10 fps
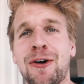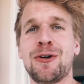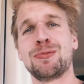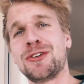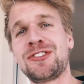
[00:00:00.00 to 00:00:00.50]

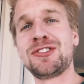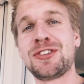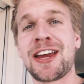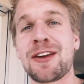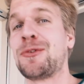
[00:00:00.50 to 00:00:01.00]
home and
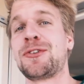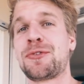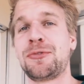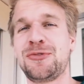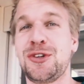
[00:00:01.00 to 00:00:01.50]
today I want to
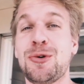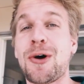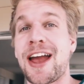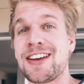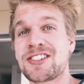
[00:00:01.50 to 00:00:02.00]

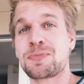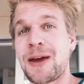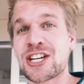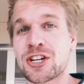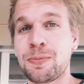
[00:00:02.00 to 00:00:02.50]
review a
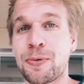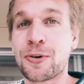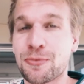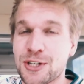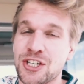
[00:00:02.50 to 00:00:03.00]
special
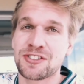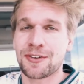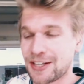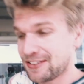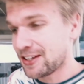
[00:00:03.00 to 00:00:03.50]
board which is
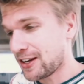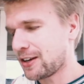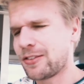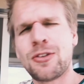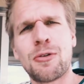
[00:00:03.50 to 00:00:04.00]
on
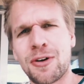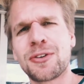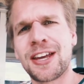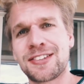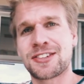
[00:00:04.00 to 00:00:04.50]

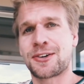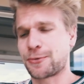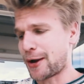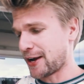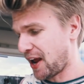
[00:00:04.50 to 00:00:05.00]

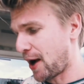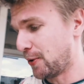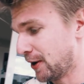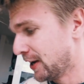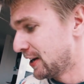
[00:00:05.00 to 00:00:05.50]
Kickstarter right
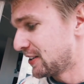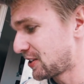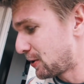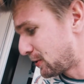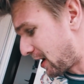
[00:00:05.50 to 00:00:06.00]
now.
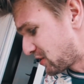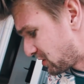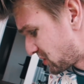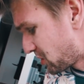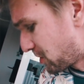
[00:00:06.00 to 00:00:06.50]
So I
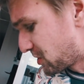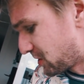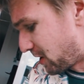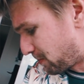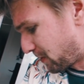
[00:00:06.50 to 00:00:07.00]
just charged
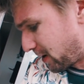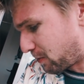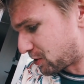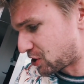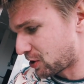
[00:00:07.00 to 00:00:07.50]
it up and
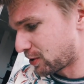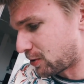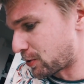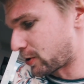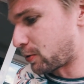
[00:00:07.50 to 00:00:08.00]
I want to show
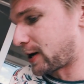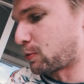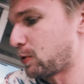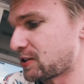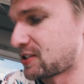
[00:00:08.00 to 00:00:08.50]
you real
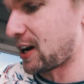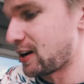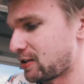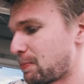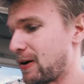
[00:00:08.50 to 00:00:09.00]
quick what's
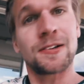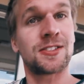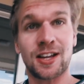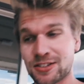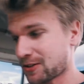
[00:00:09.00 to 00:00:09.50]
in the
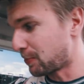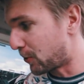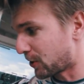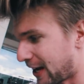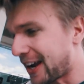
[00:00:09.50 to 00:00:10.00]
box. That's the board,